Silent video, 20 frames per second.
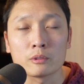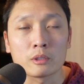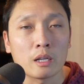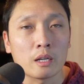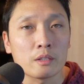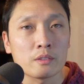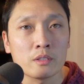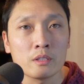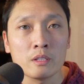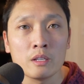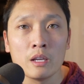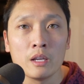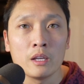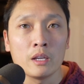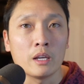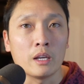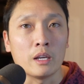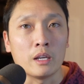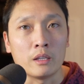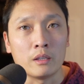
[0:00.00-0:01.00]
cousin,
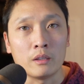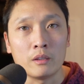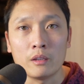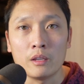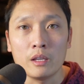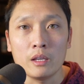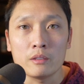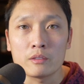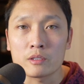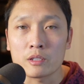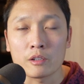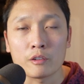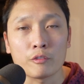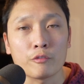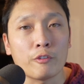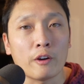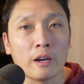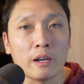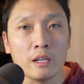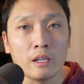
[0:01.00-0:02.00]
and they started
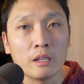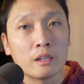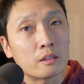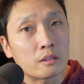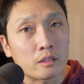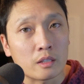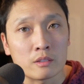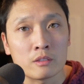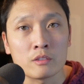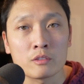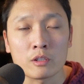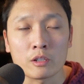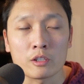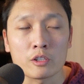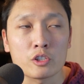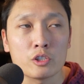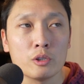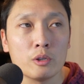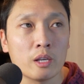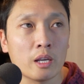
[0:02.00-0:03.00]
fighting, and his cousin started
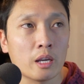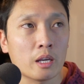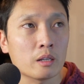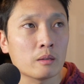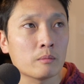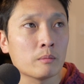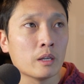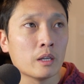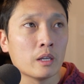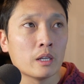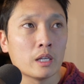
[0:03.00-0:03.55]
shooting at him.